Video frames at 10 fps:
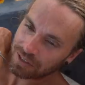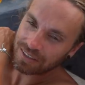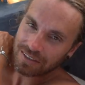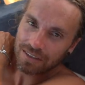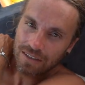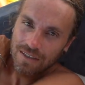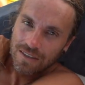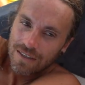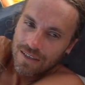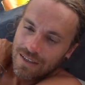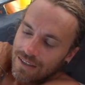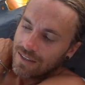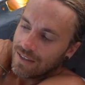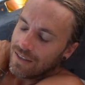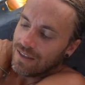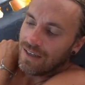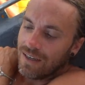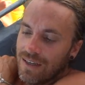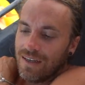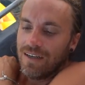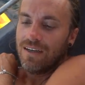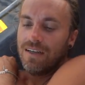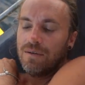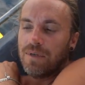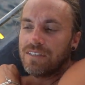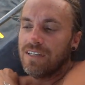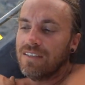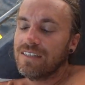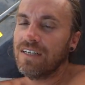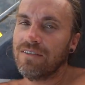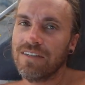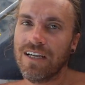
we're do you mean we're at the market? Uh, at about sunset every